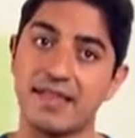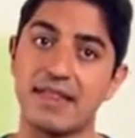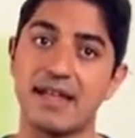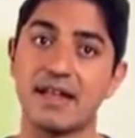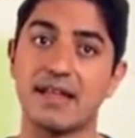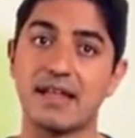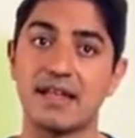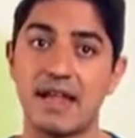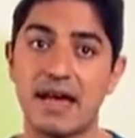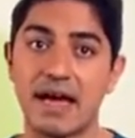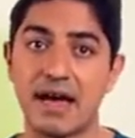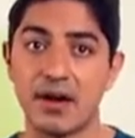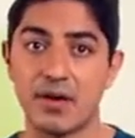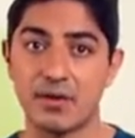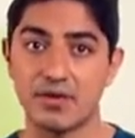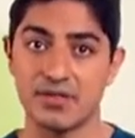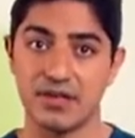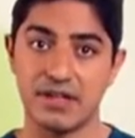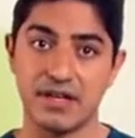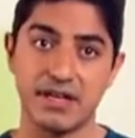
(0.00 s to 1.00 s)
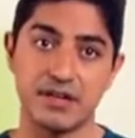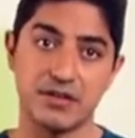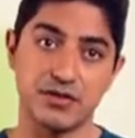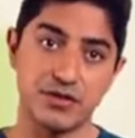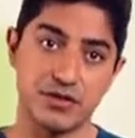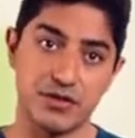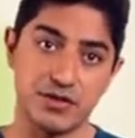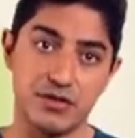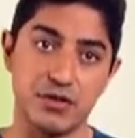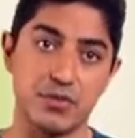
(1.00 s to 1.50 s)
then allows the
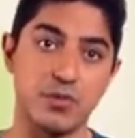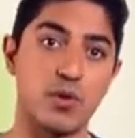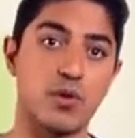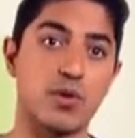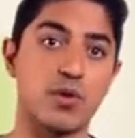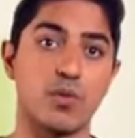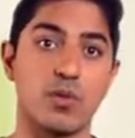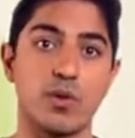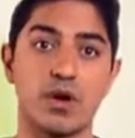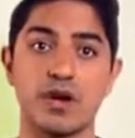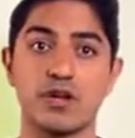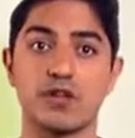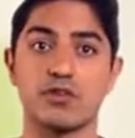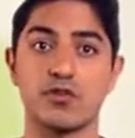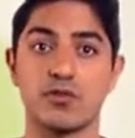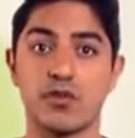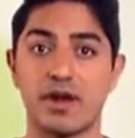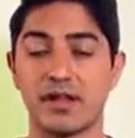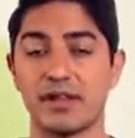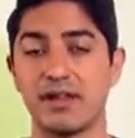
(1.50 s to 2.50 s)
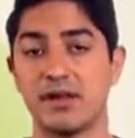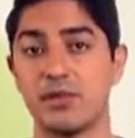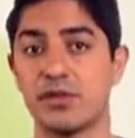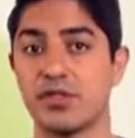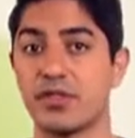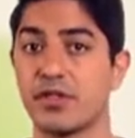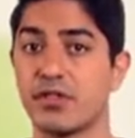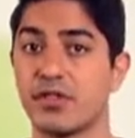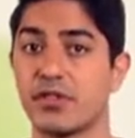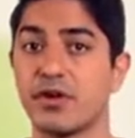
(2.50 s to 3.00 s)
intern to work directly with
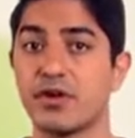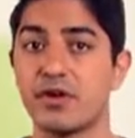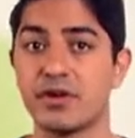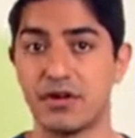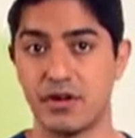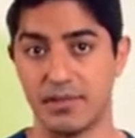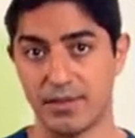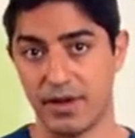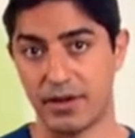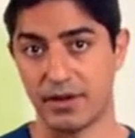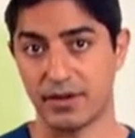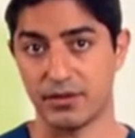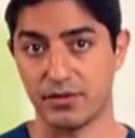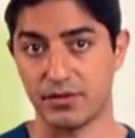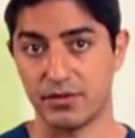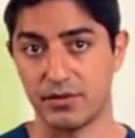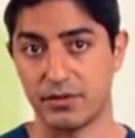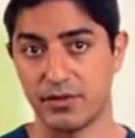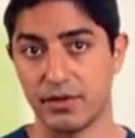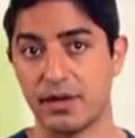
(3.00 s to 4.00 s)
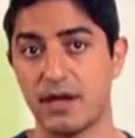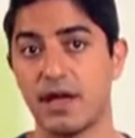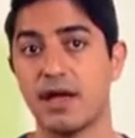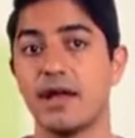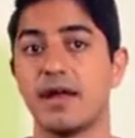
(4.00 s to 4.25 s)
the third year medical student.